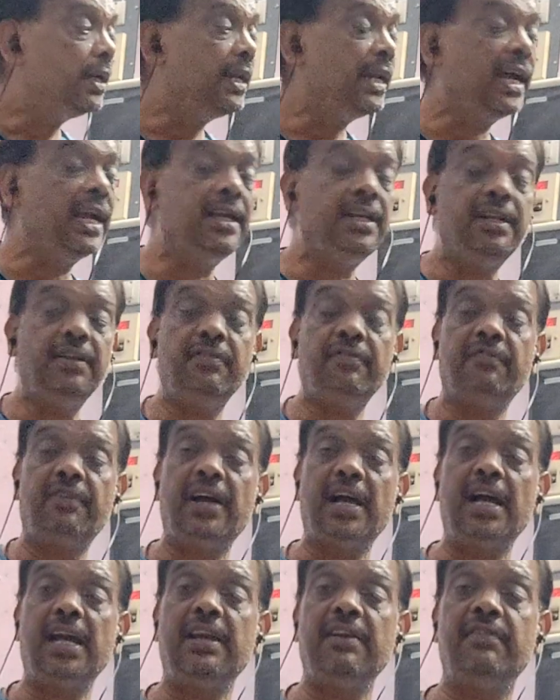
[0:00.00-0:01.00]

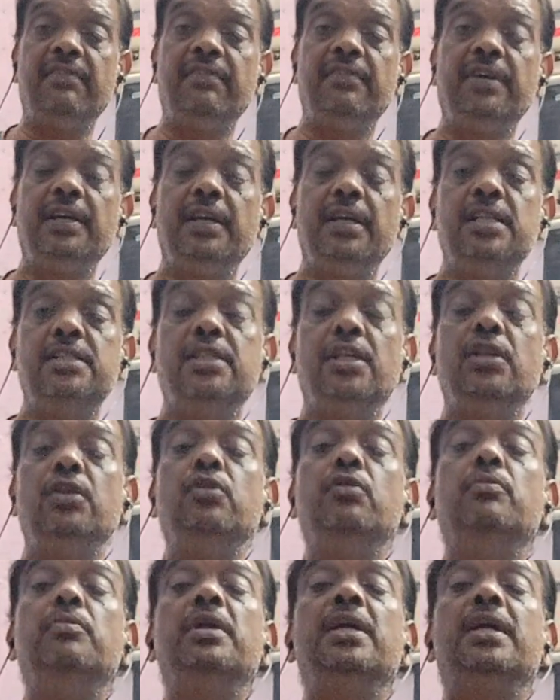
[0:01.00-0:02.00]
95 is the
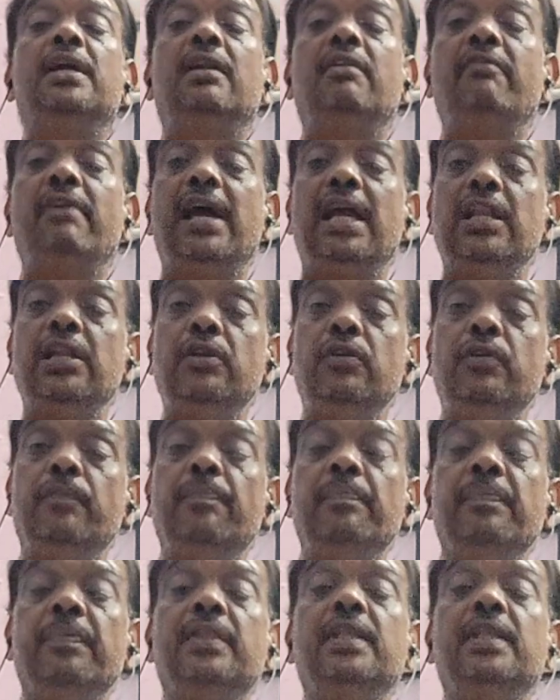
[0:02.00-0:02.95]
numerical value.